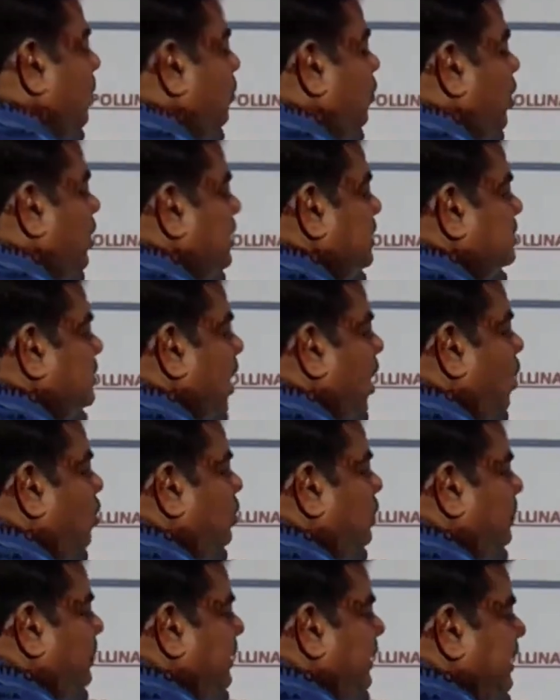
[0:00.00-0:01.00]
what is
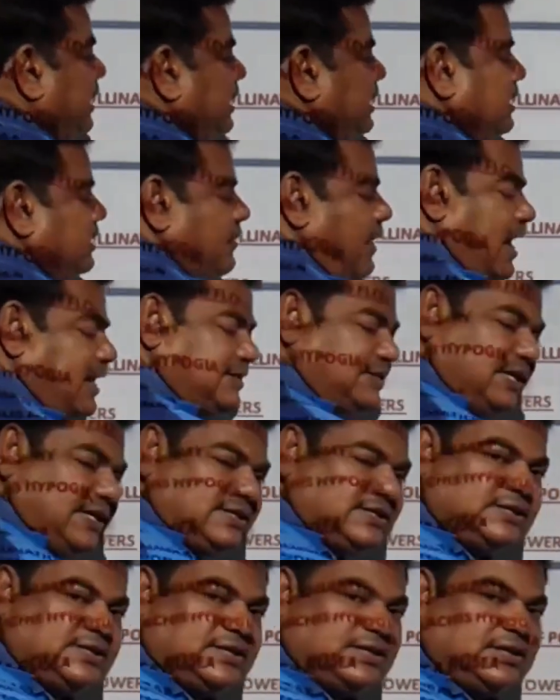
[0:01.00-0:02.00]
outbreeding
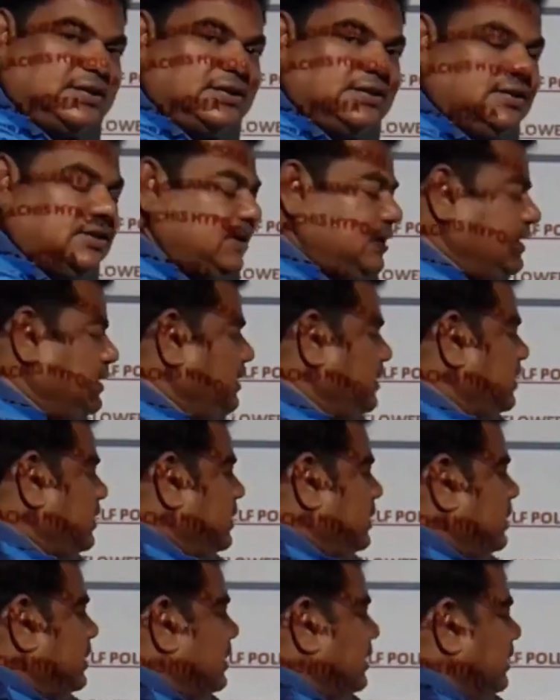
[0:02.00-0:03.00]
devices,
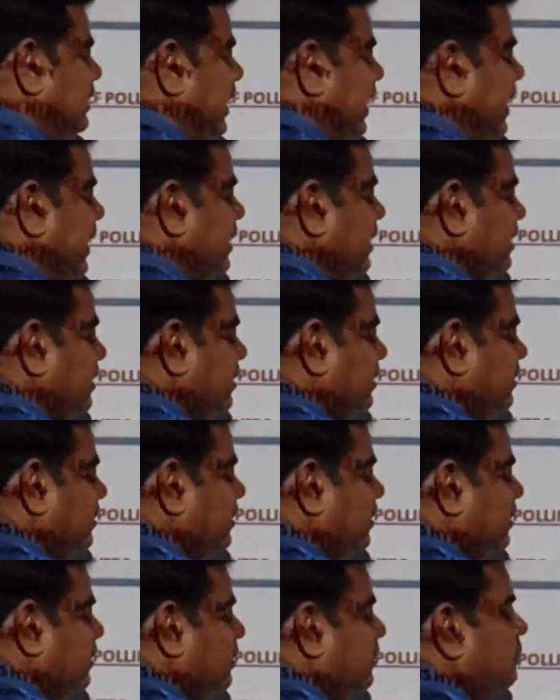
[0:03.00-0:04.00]
then
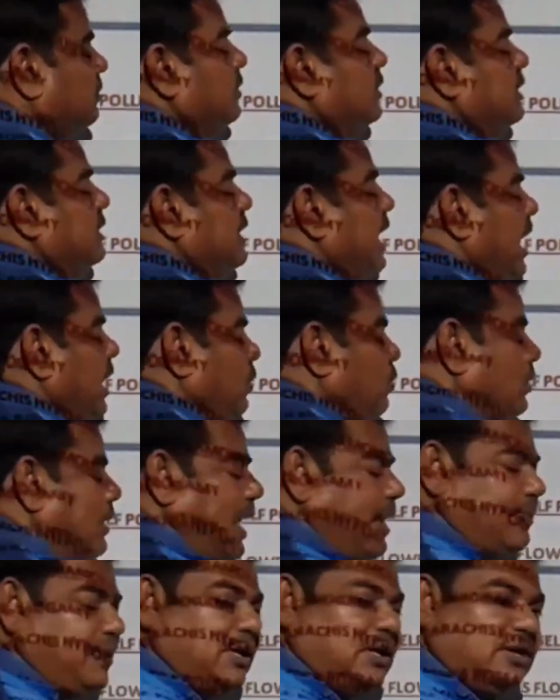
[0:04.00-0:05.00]

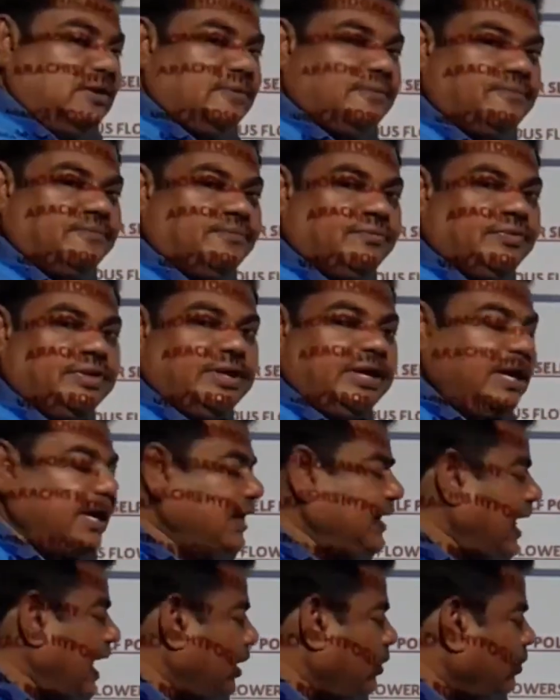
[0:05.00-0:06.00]
DICOGAMY.
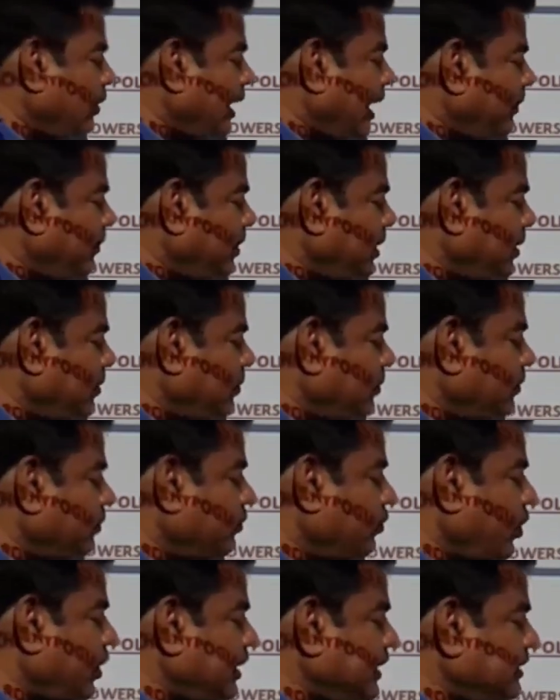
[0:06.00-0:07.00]
In DICOGAMY,
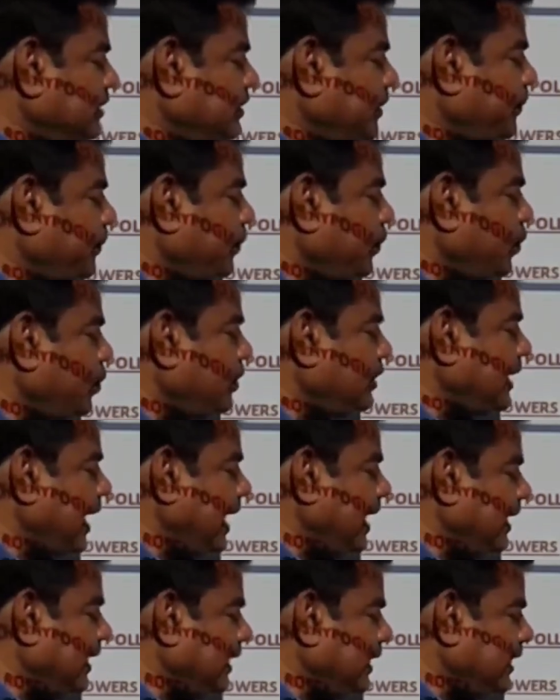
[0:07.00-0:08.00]
what is the
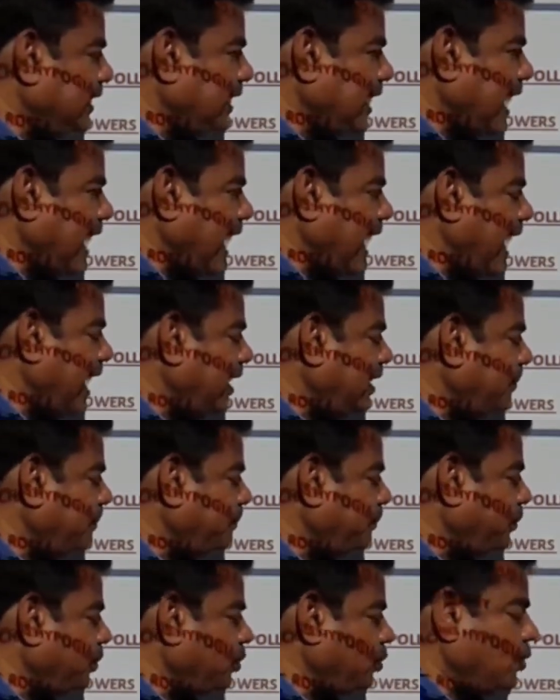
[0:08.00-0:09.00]
PROTANDRY and
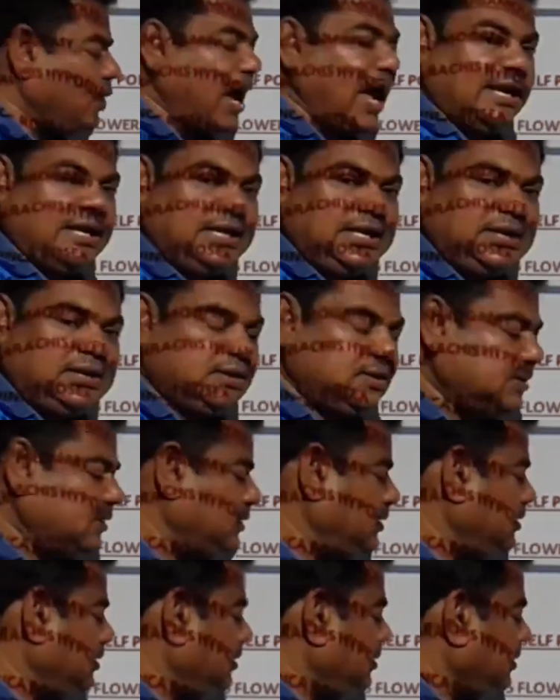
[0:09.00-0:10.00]
PROTOGYNY,
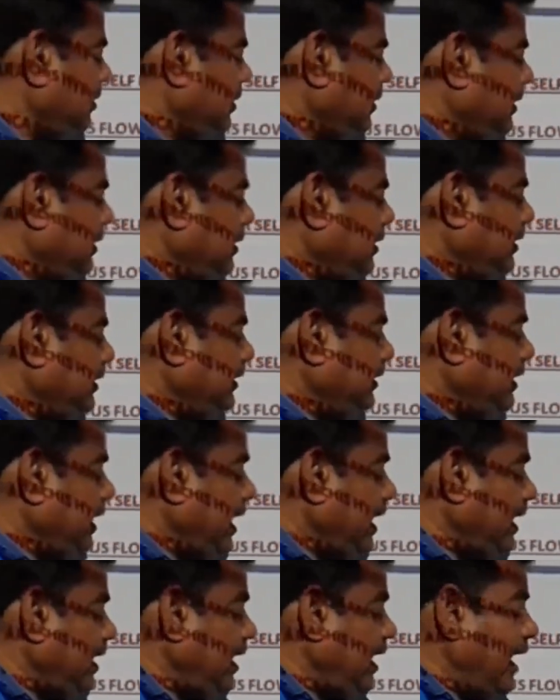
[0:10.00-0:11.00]

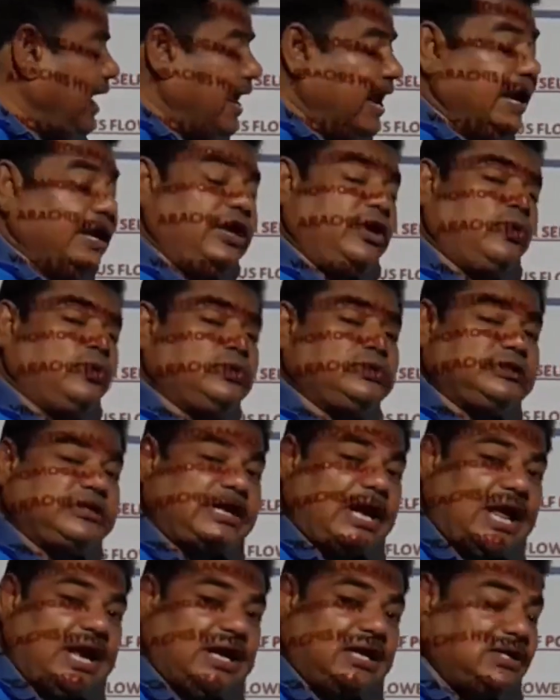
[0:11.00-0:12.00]
then
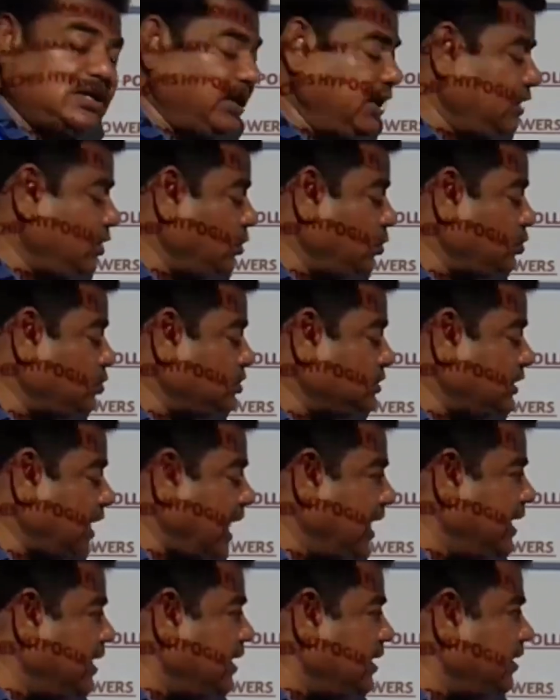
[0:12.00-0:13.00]

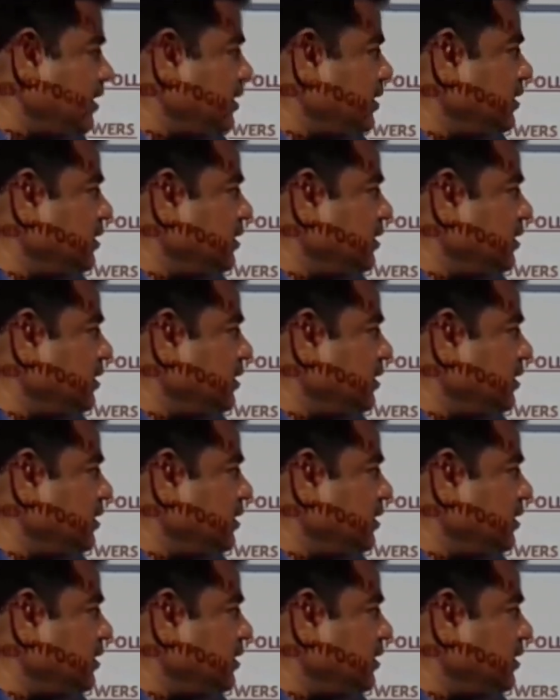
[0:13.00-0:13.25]
heterostyly